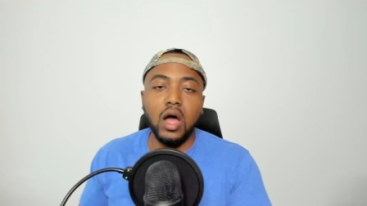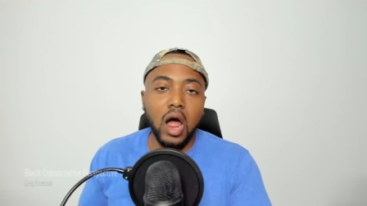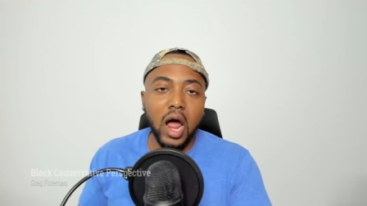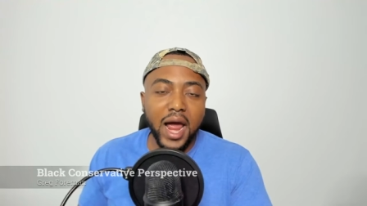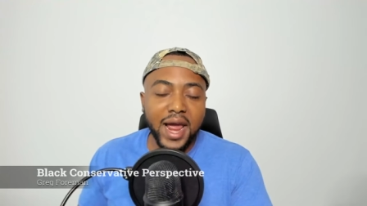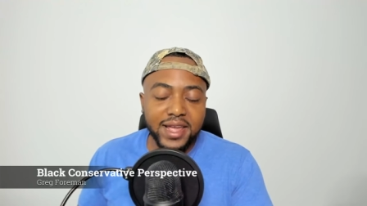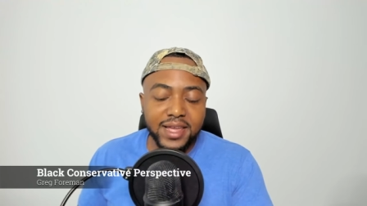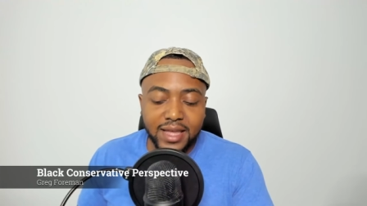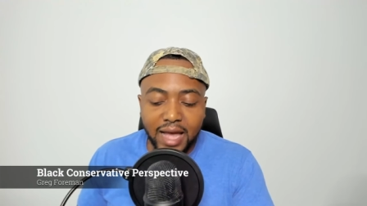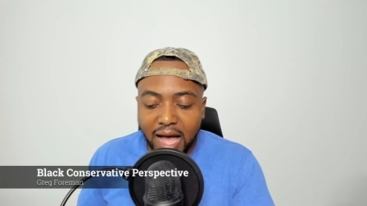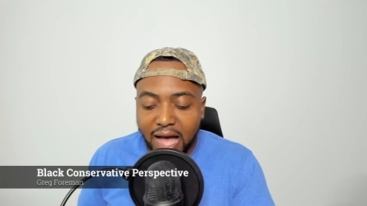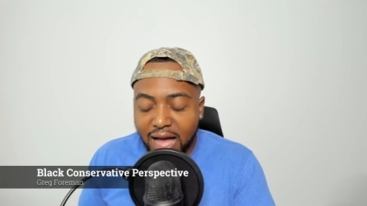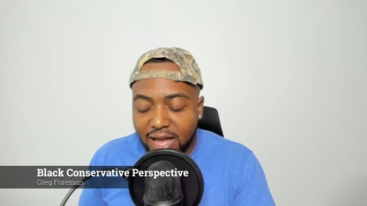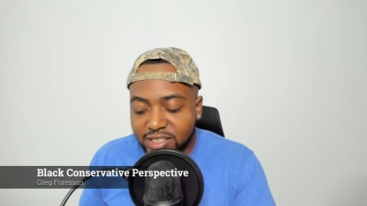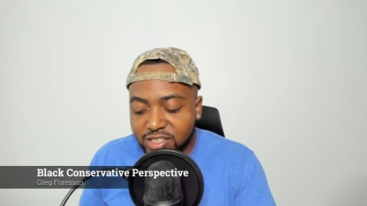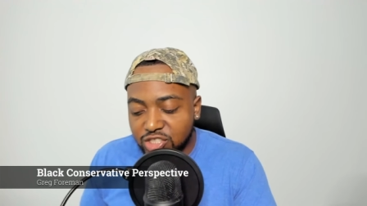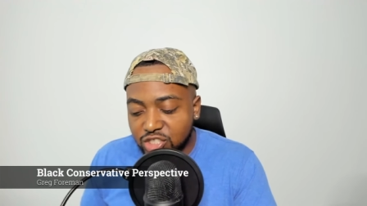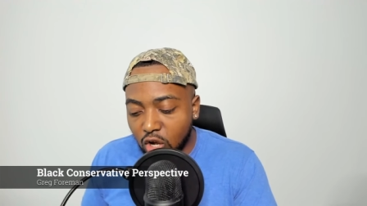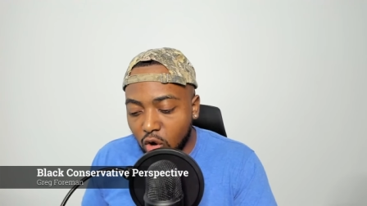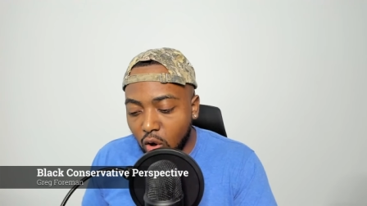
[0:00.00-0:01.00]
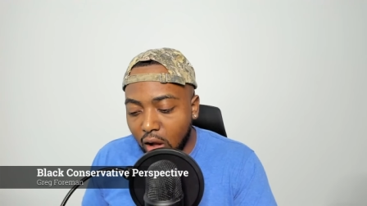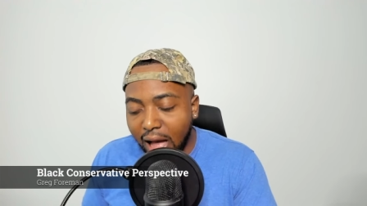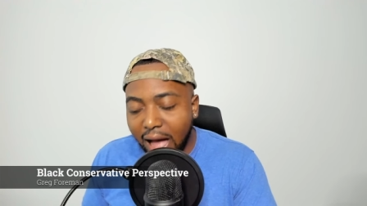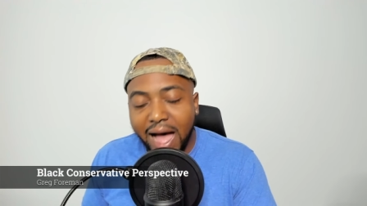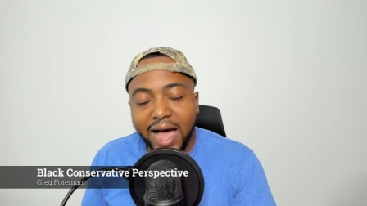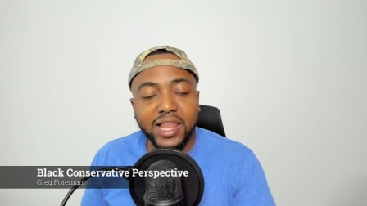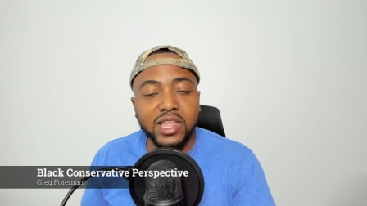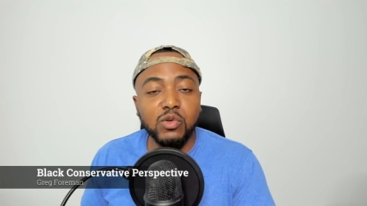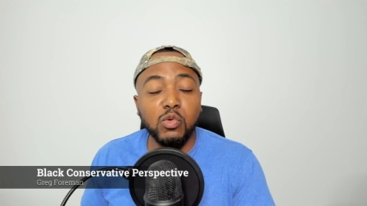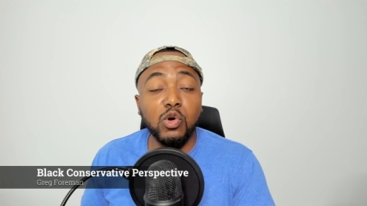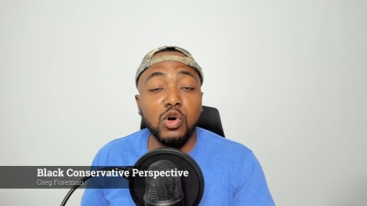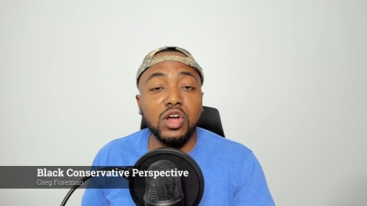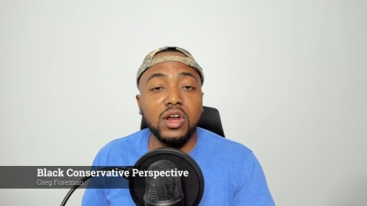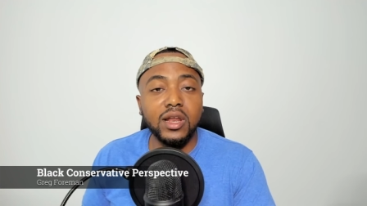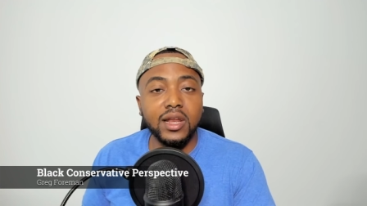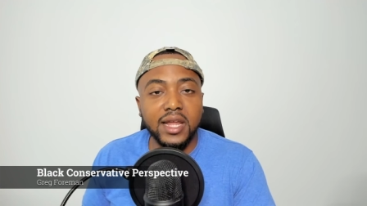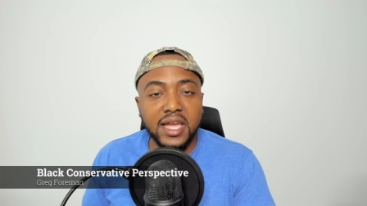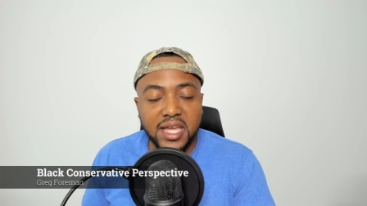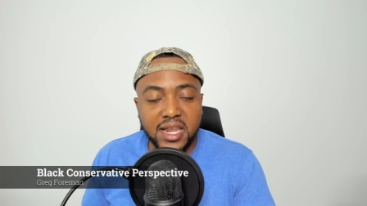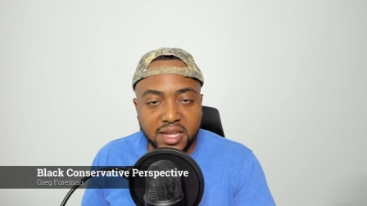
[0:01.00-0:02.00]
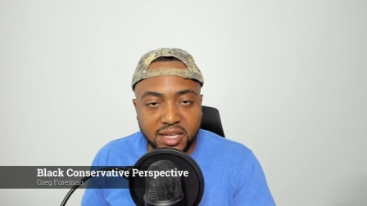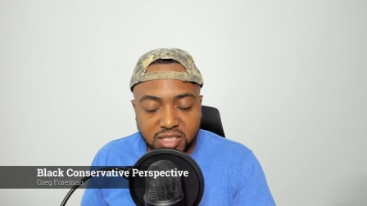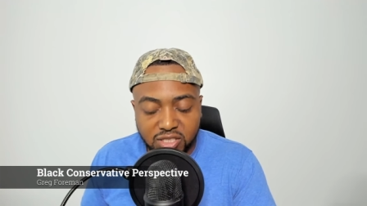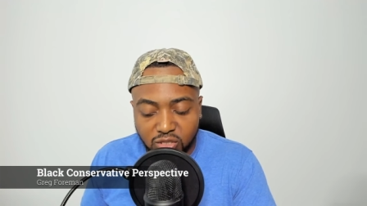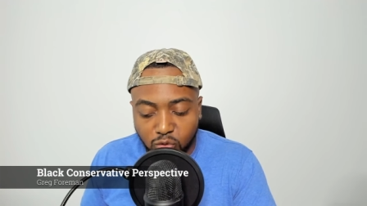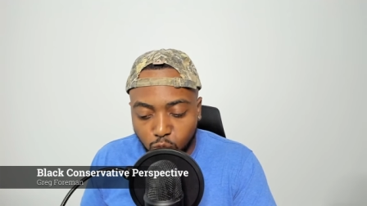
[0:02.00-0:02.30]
All right, guys, so Hollywood elitists,